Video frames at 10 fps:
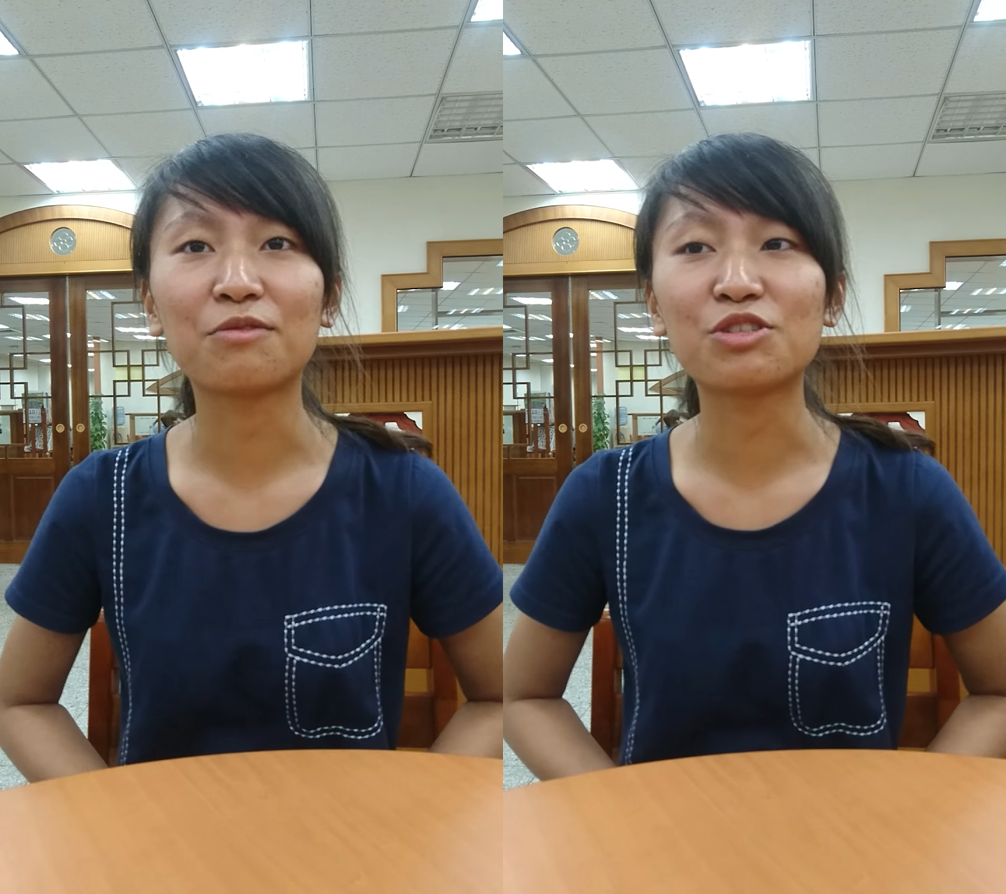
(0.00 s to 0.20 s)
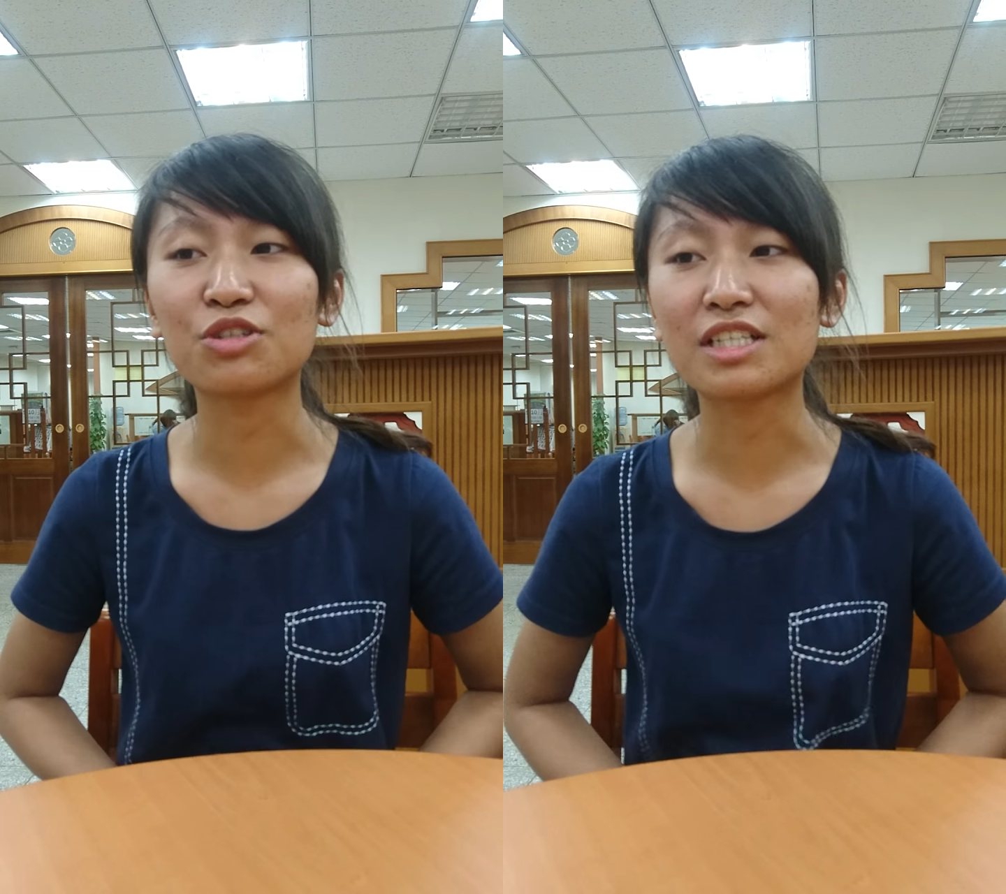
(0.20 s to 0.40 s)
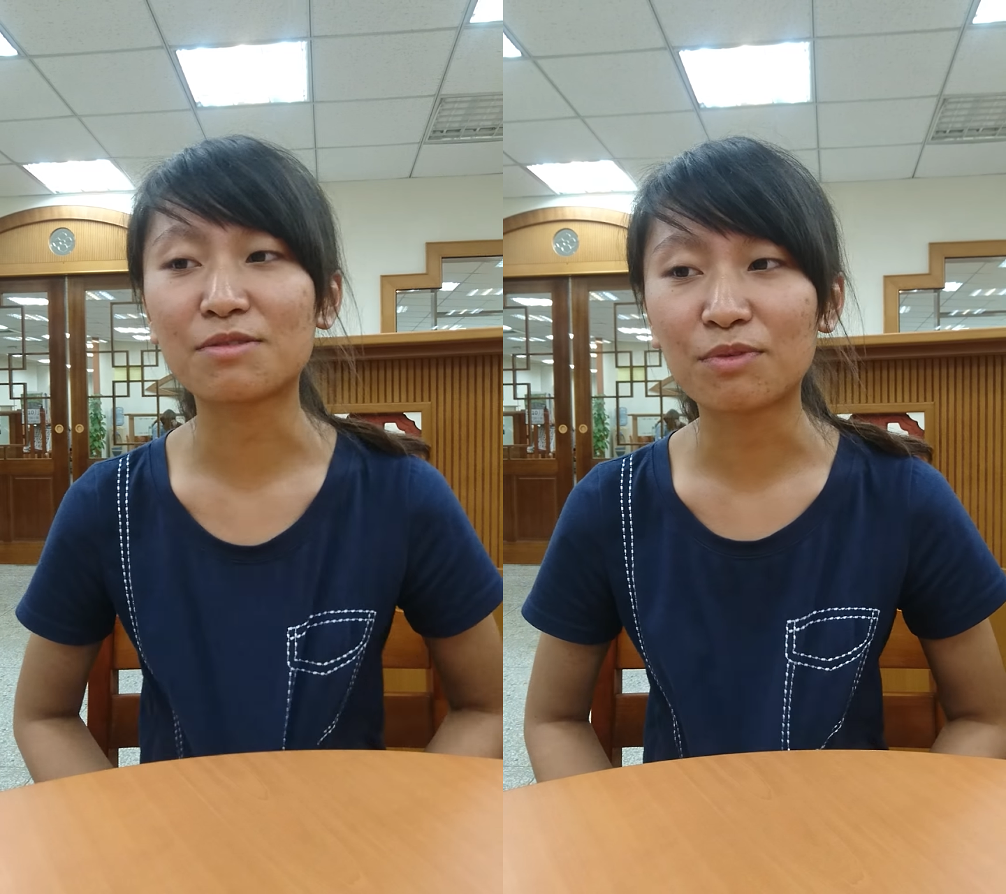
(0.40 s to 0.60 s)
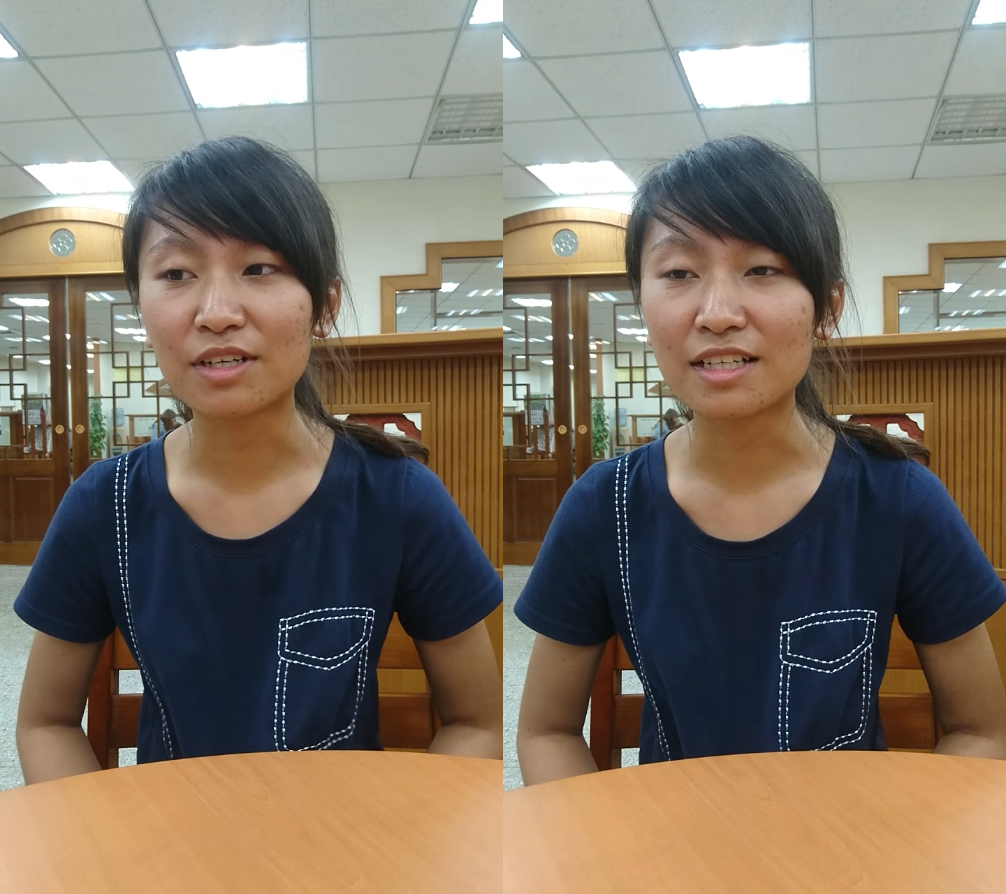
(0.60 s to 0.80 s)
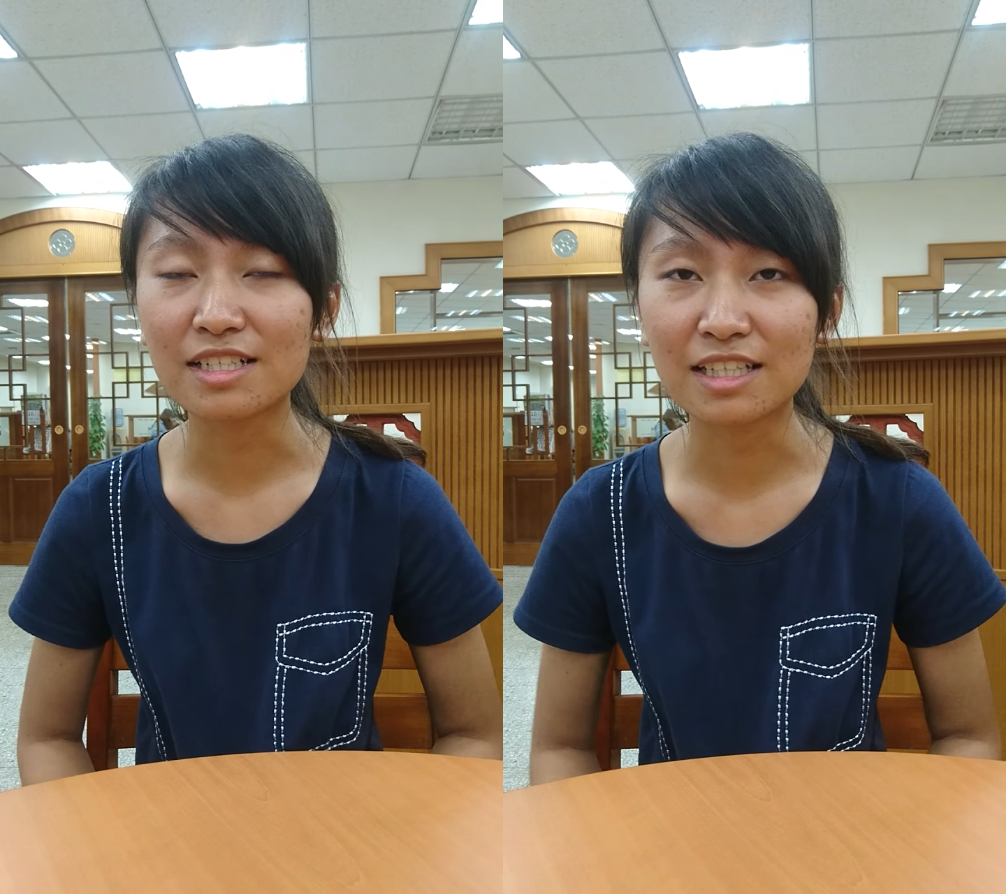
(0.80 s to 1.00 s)
we should
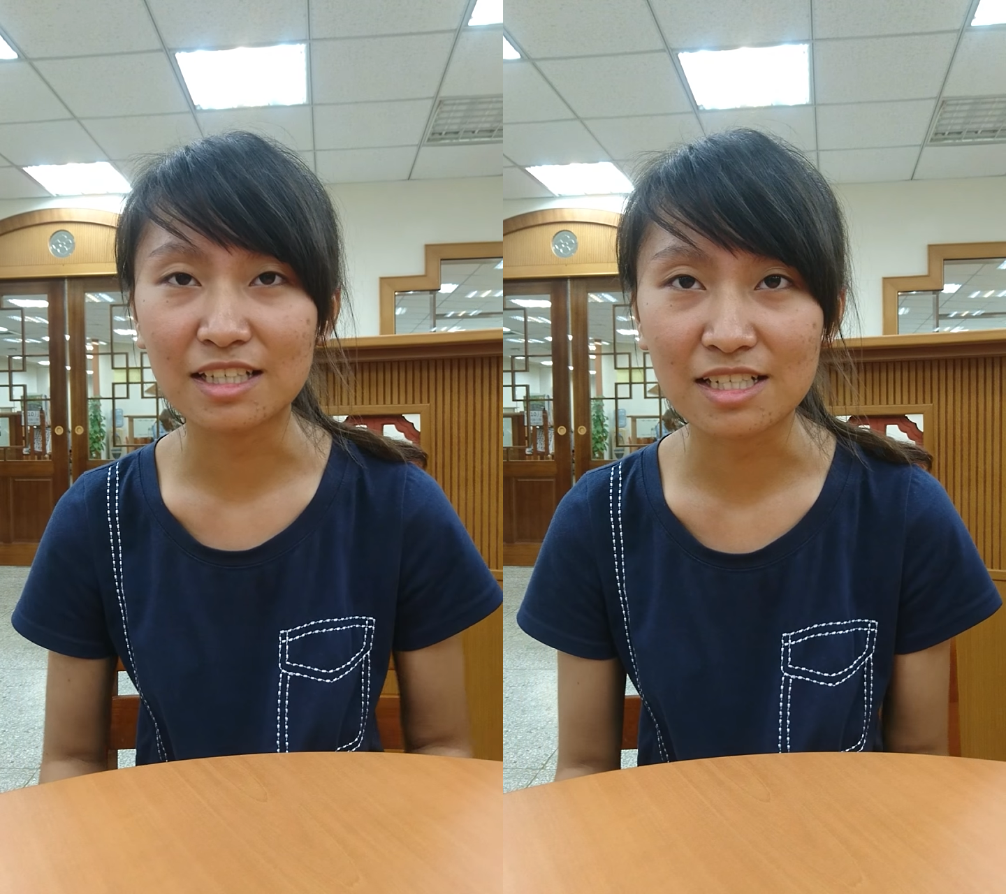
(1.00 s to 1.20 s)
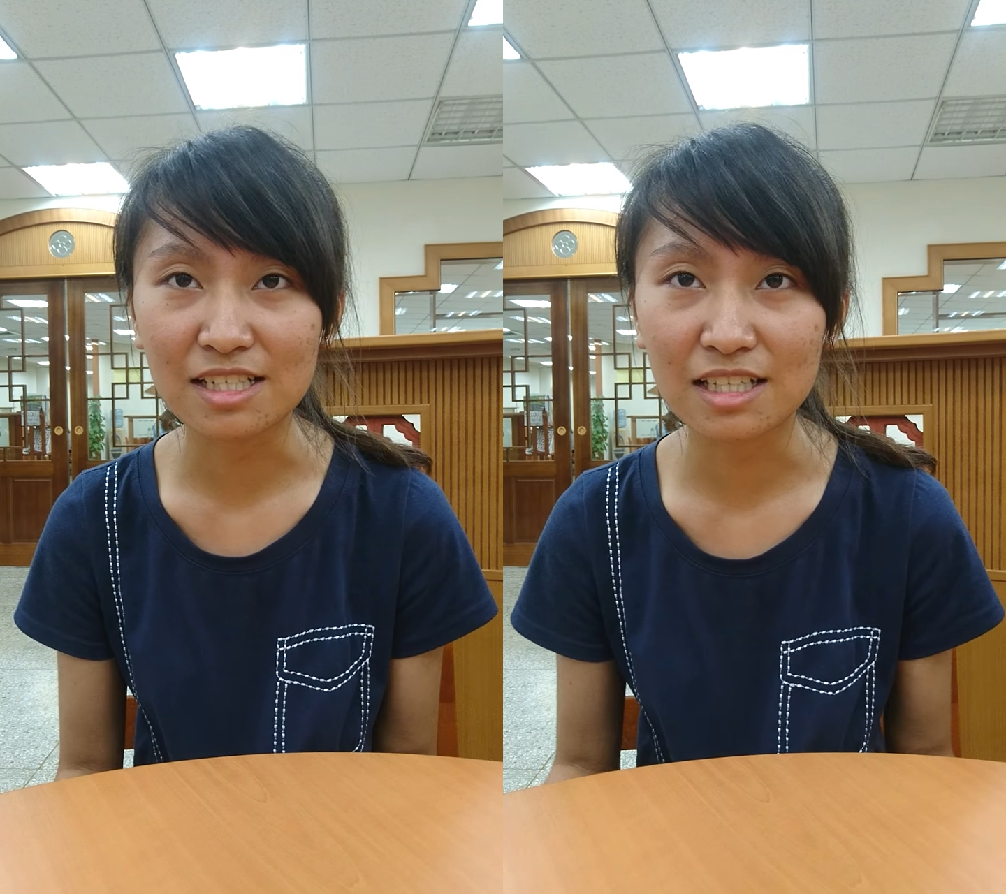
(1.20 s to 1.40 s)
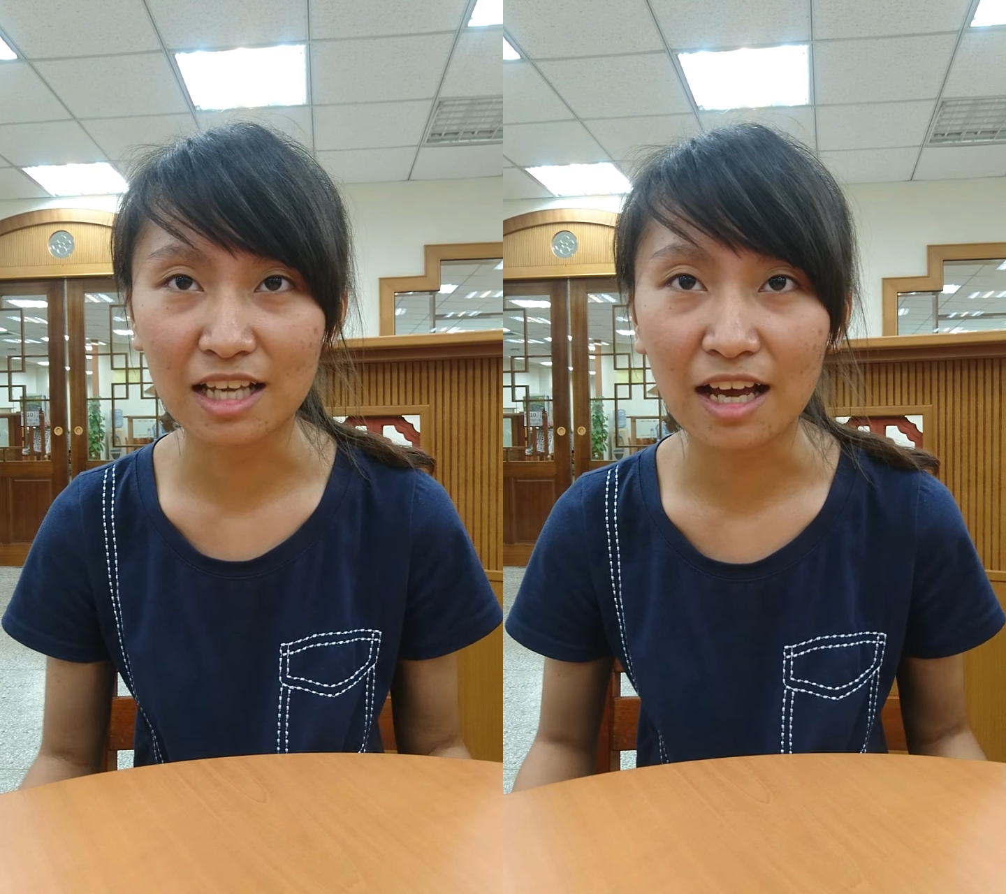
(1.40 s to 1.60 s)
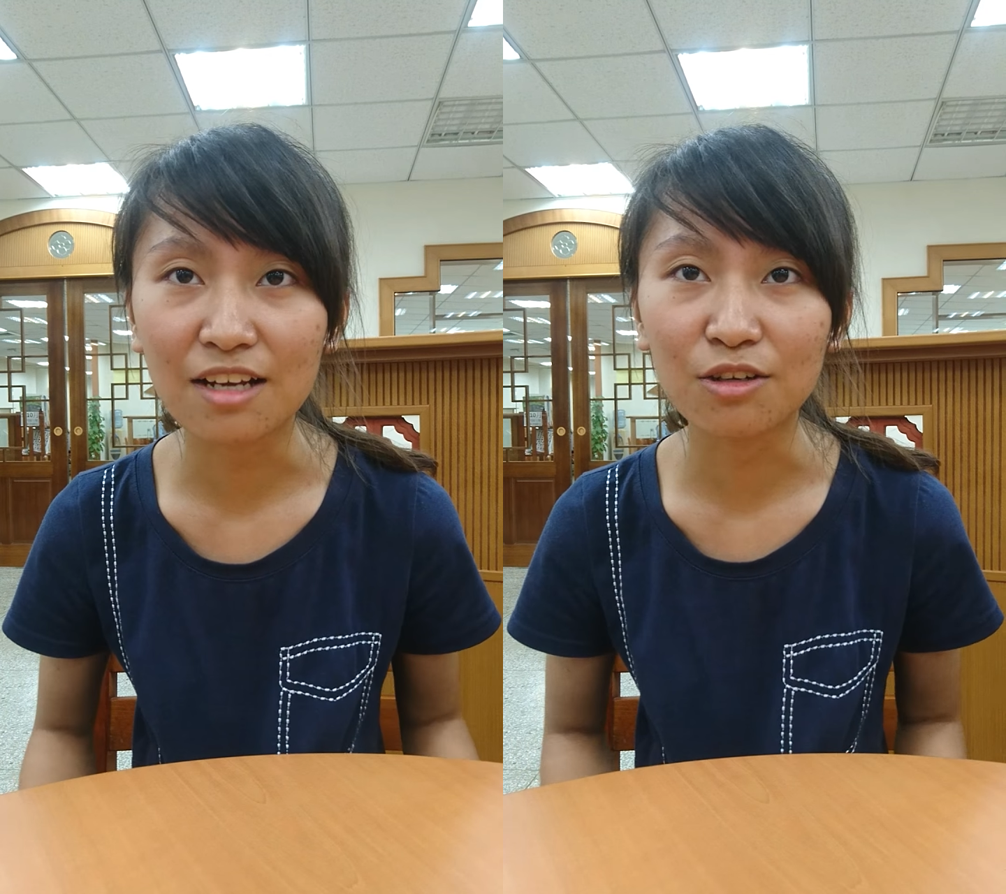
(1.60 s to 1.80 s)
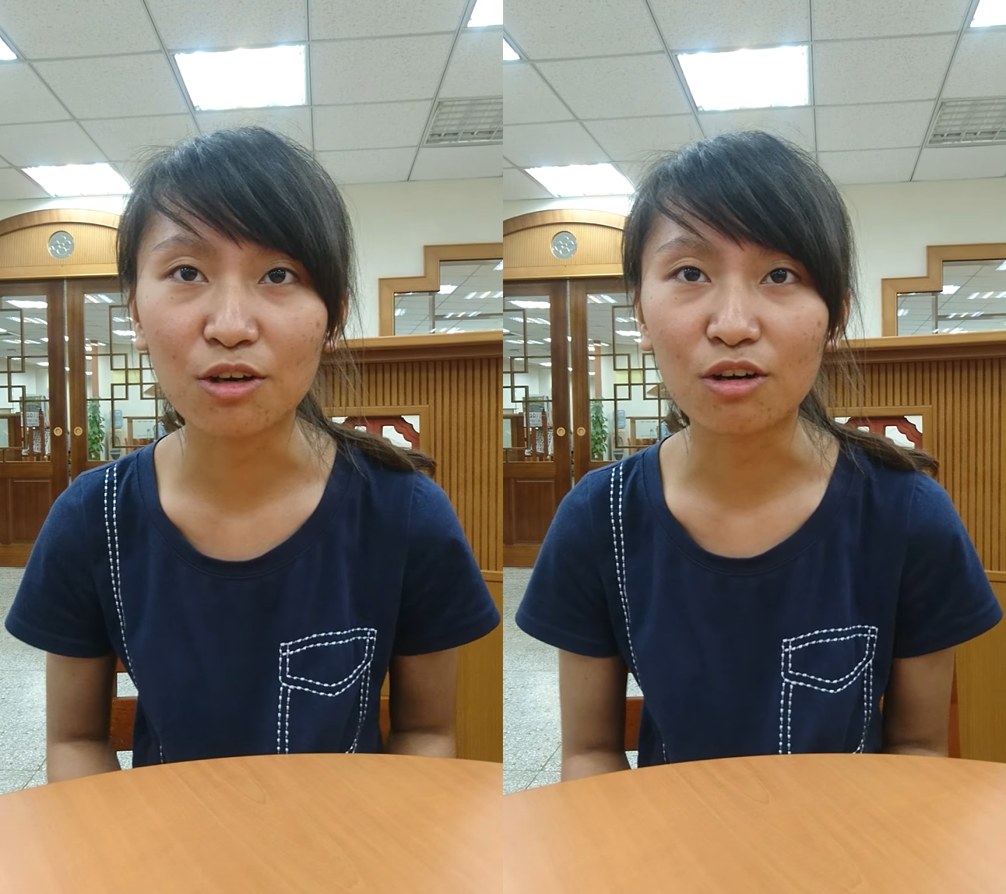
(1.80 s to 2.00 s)
express this
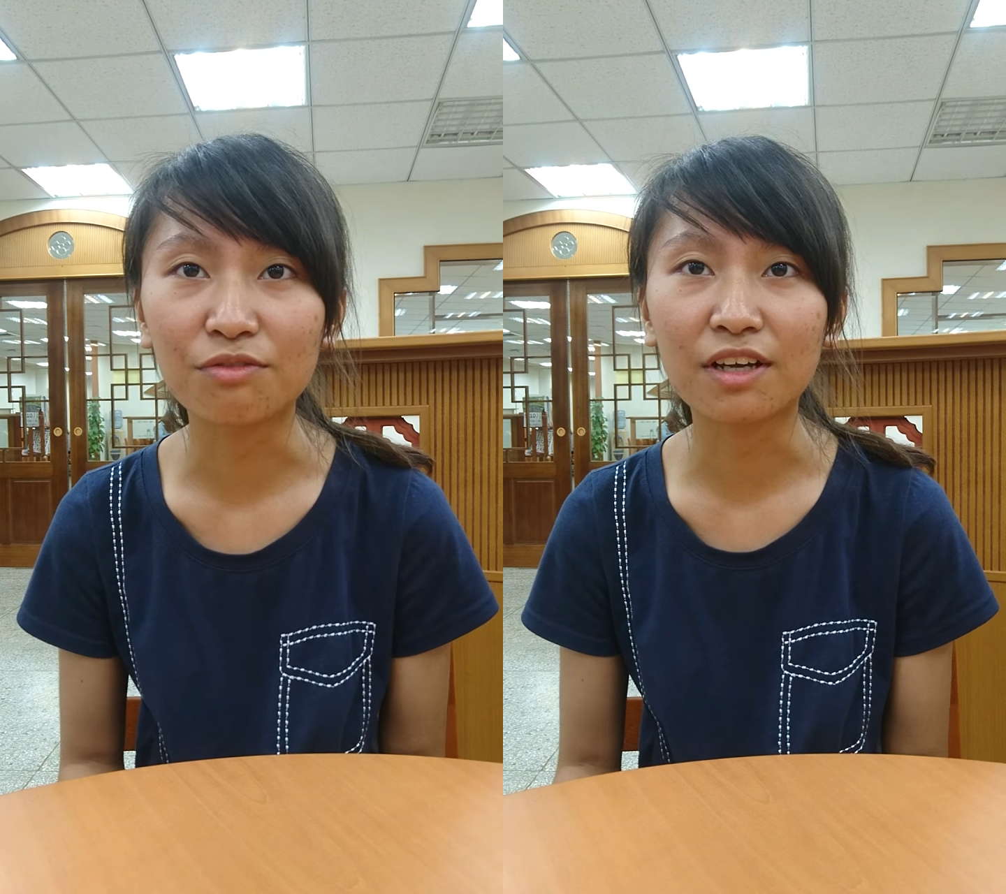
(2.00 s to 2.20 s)
kind of